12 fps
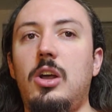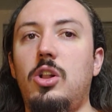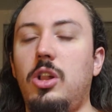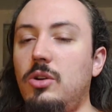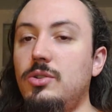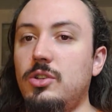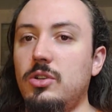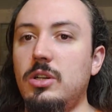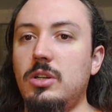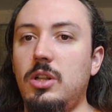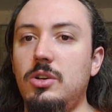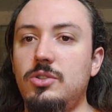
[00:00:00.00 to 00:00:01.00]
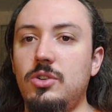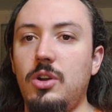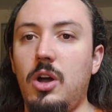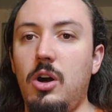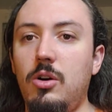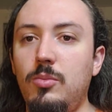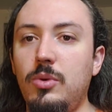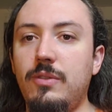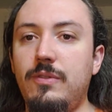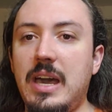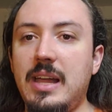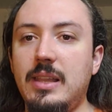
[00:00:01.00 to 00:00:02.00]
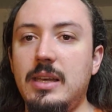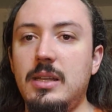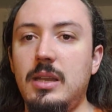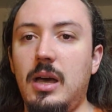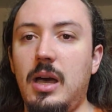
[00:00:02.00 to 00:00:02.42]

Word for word: closer and closer to home with Violet.